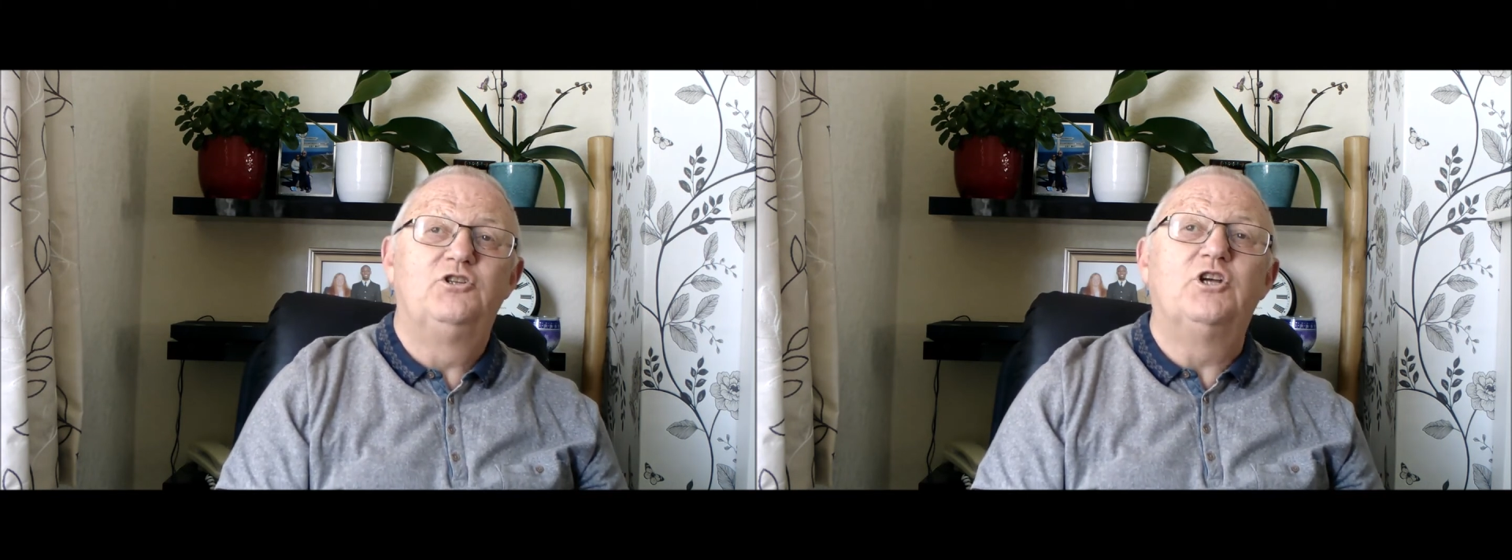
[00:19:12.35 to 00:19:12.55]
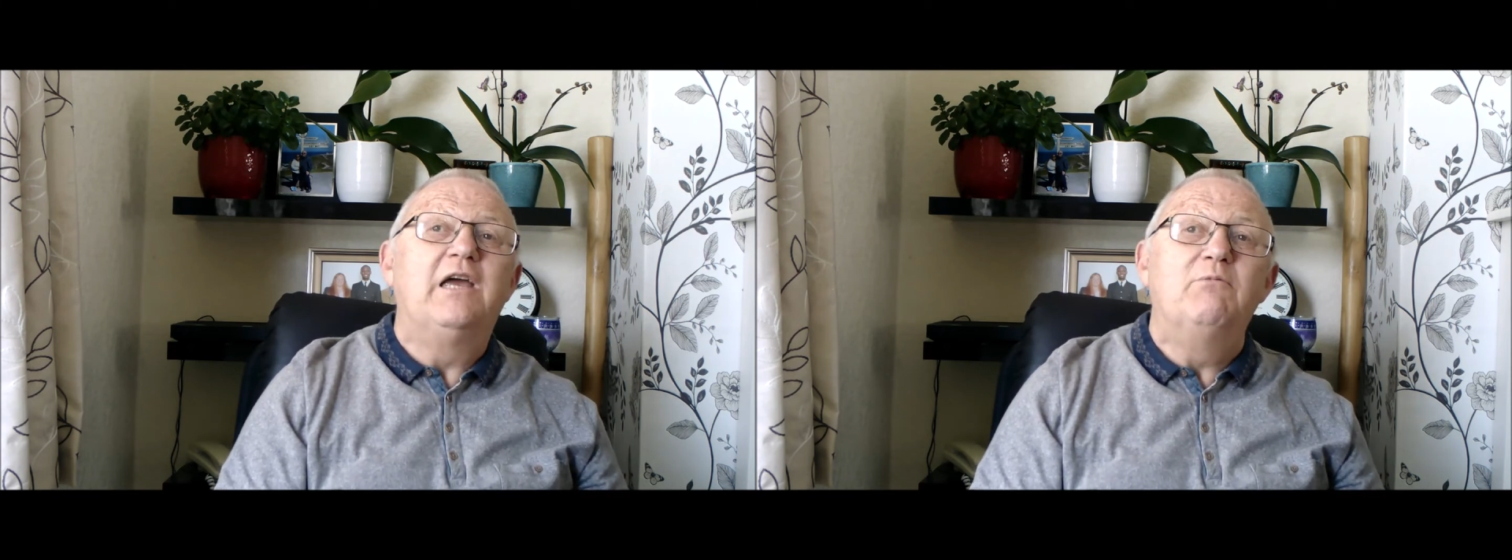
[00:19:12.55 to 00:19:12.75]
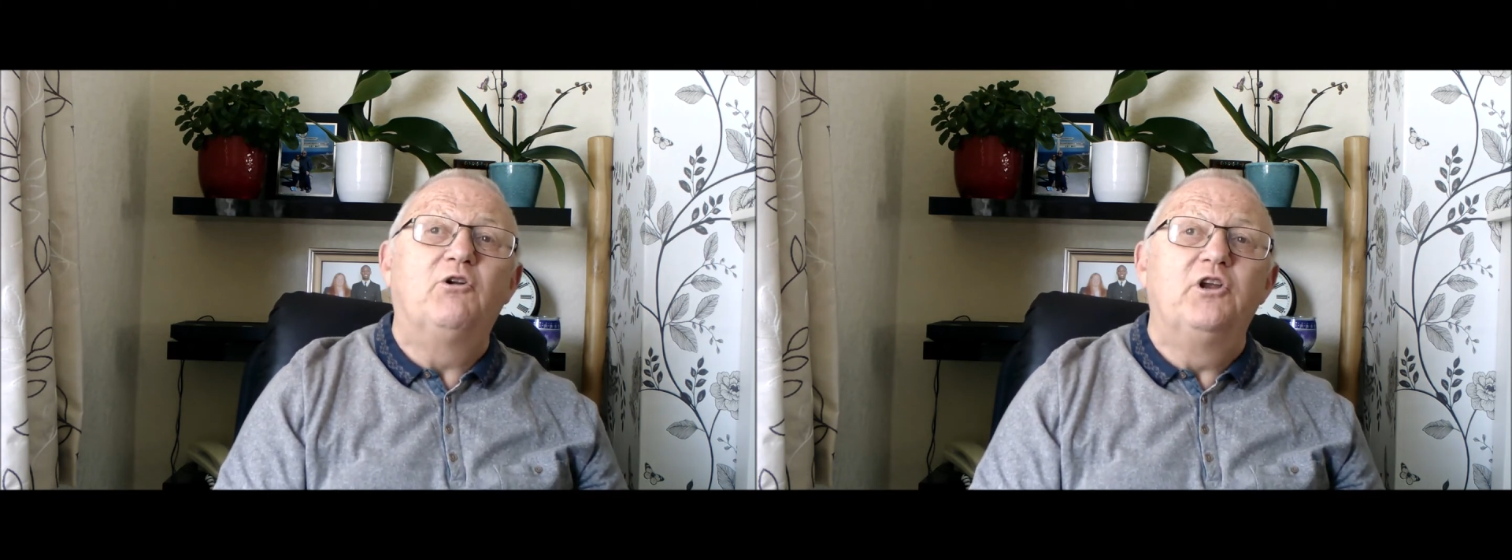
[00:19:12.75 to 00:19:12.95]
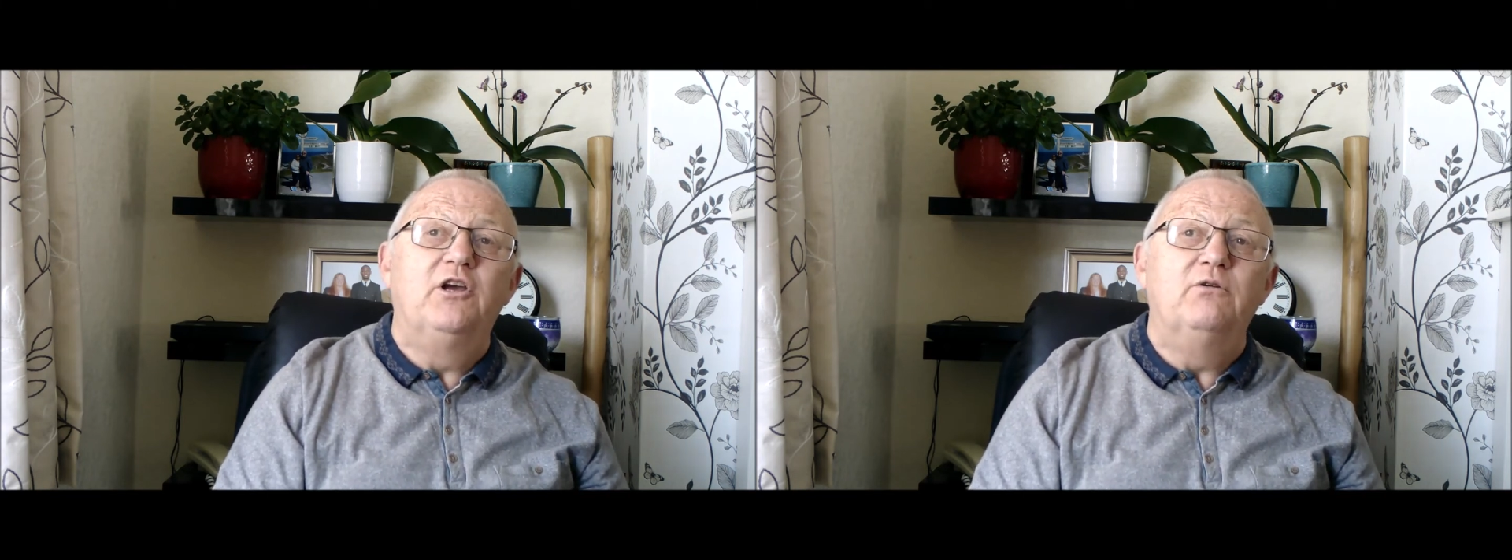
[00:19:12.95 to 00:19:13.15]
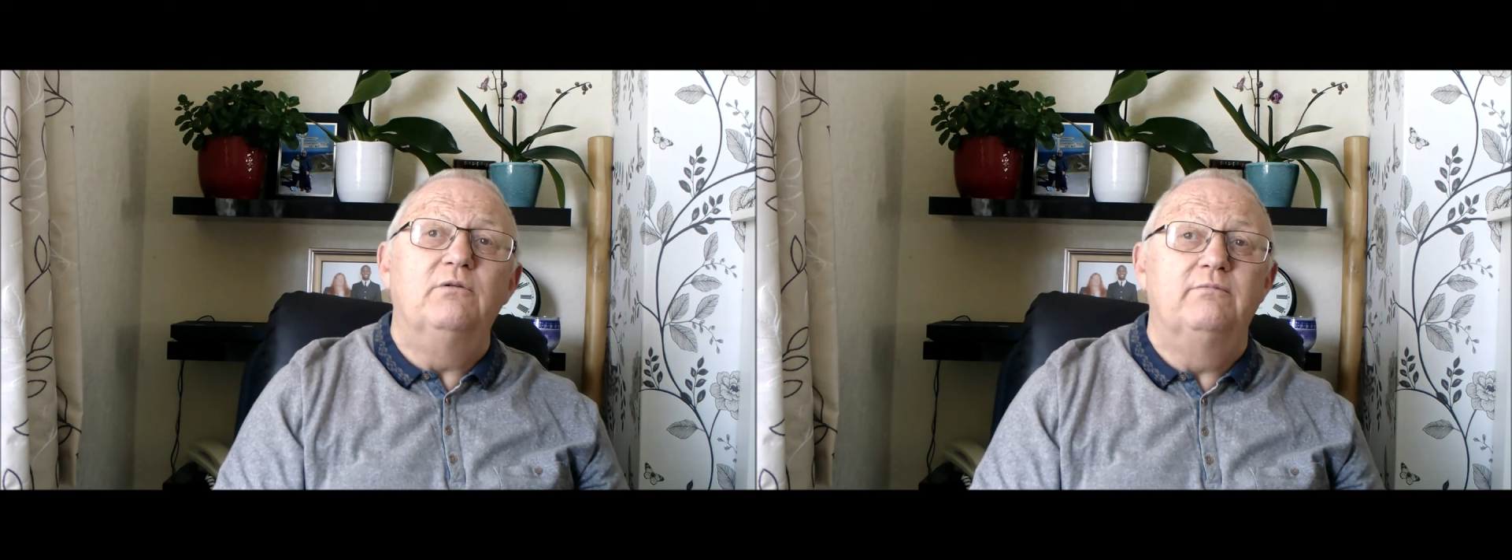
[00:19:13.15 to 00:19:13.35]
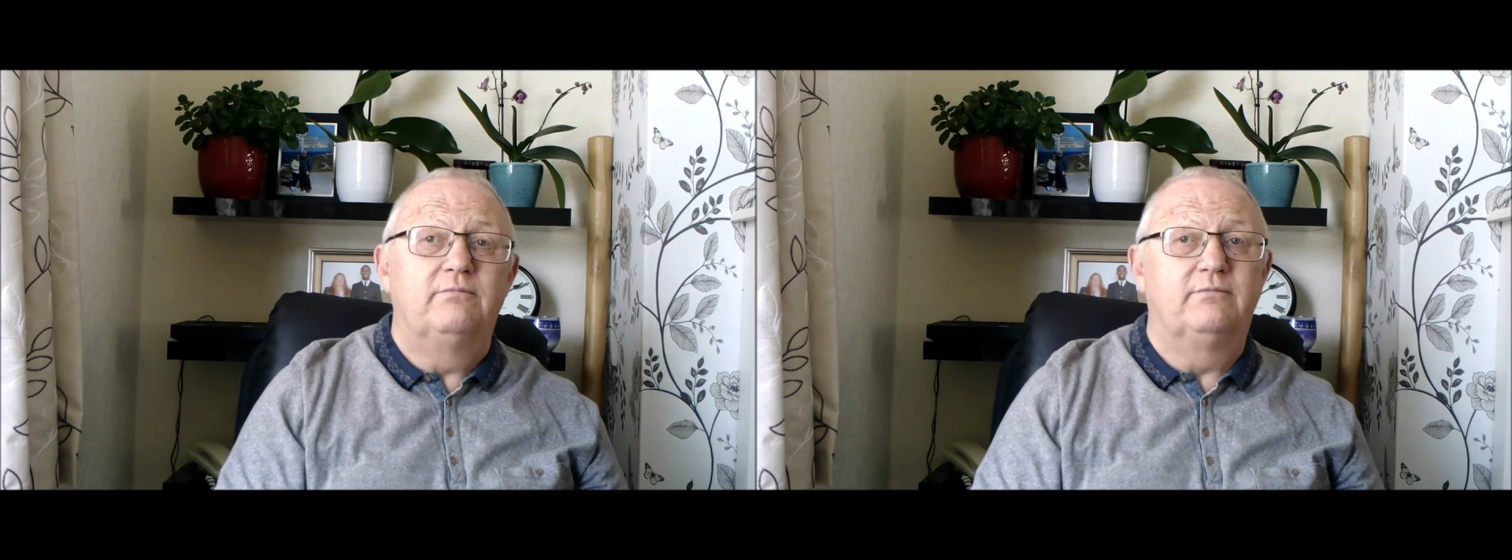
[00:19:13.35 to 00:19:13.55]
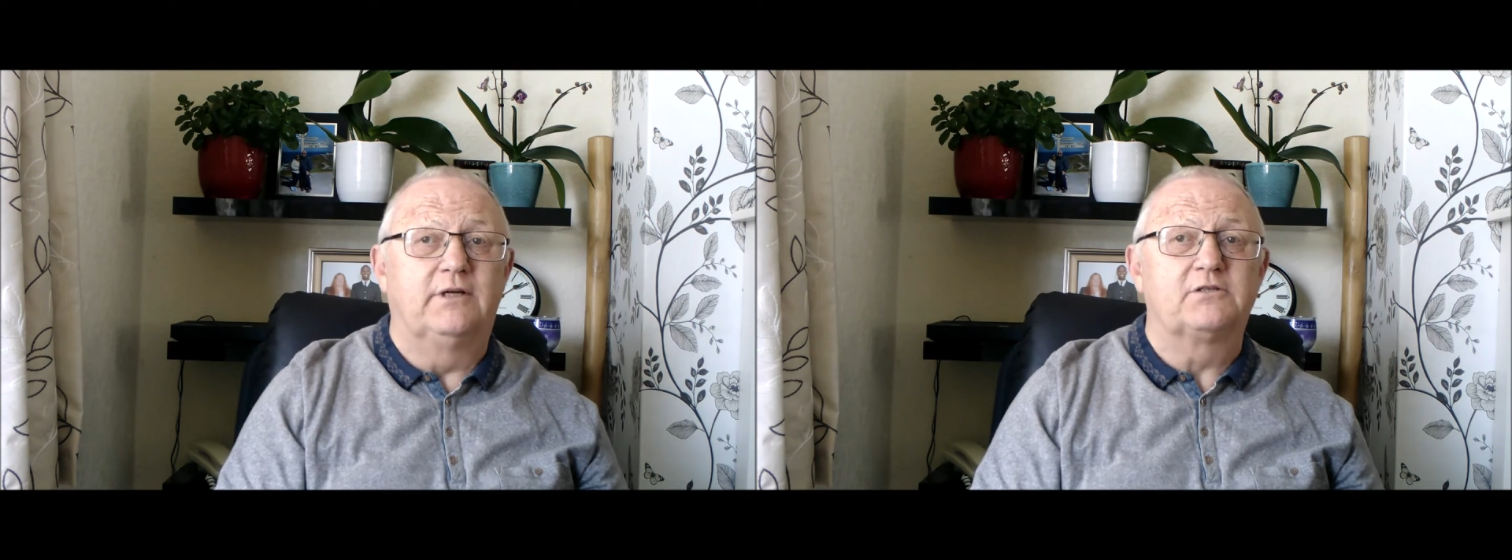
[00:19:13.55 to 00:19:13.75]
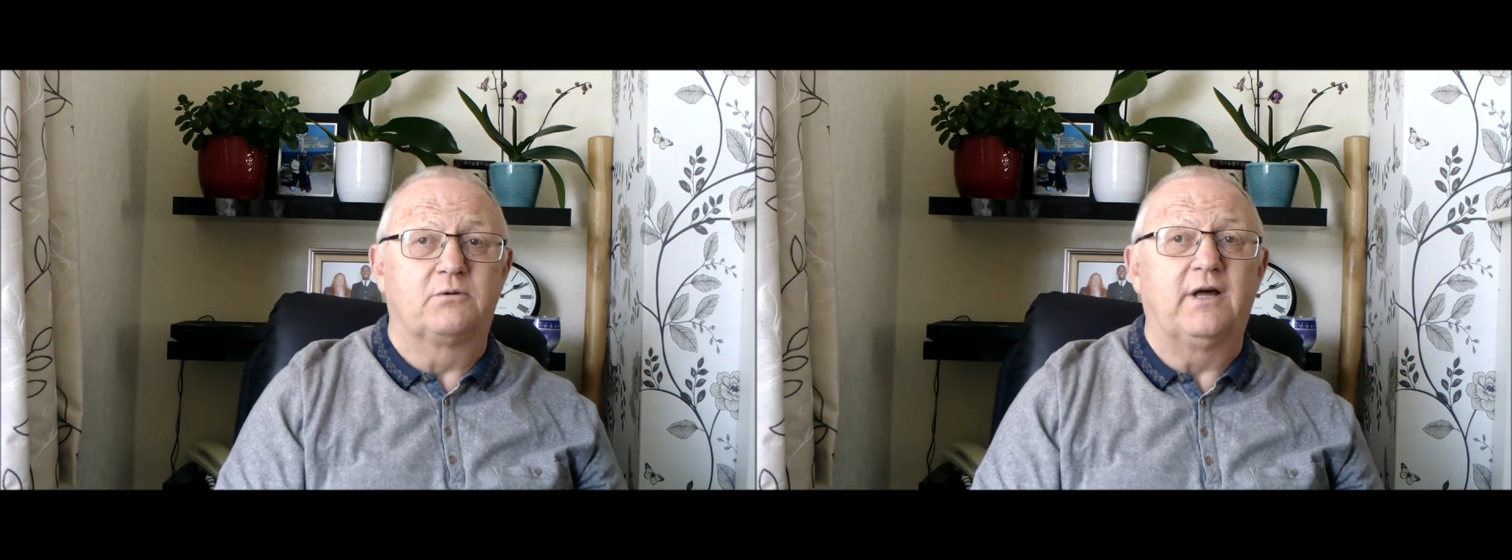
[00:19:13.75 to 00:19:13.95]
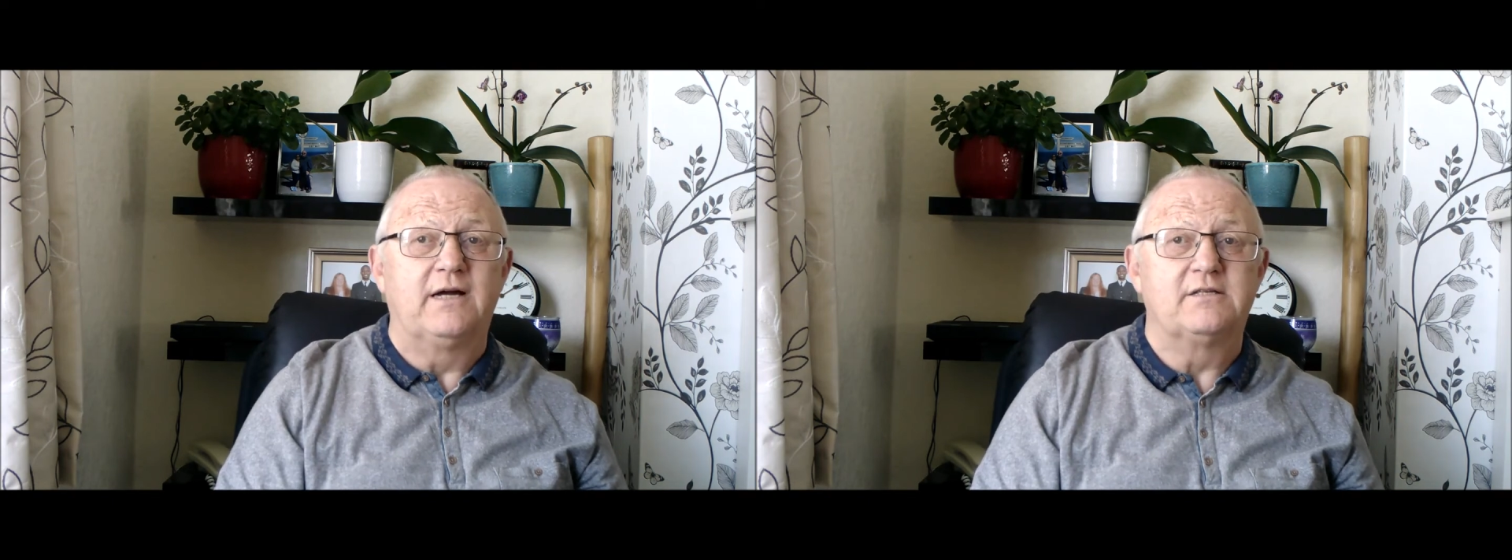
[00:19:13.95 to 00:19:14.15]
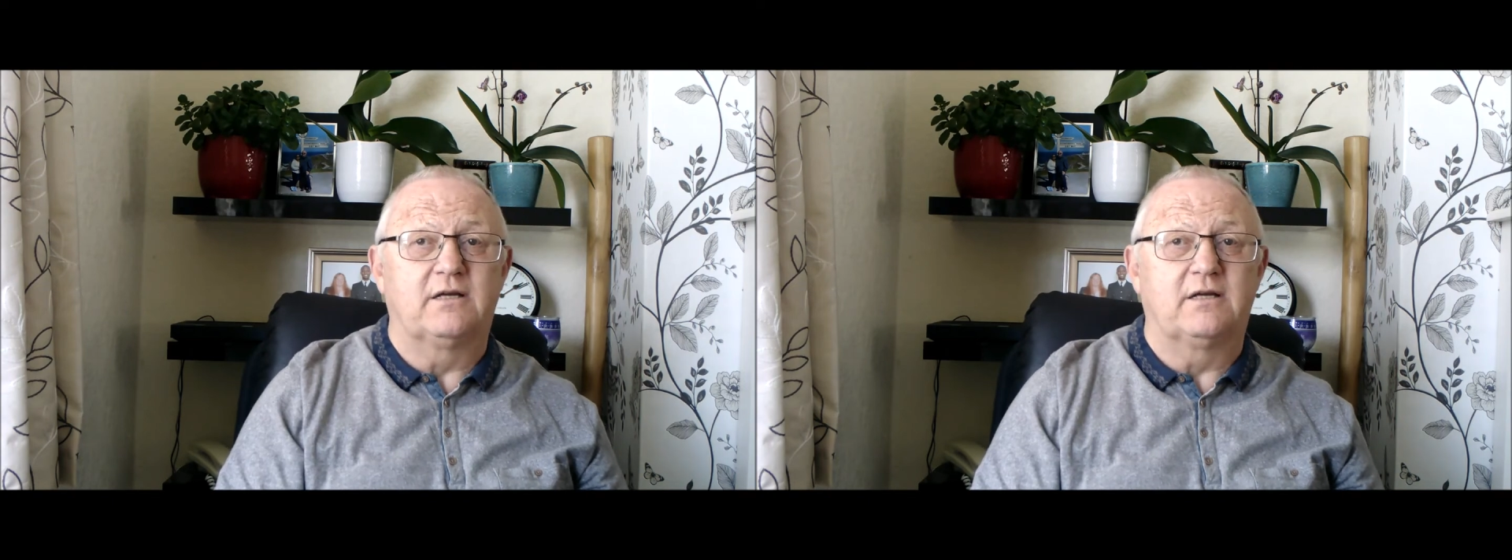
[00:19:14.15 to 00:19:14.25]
Shame on you, that's what I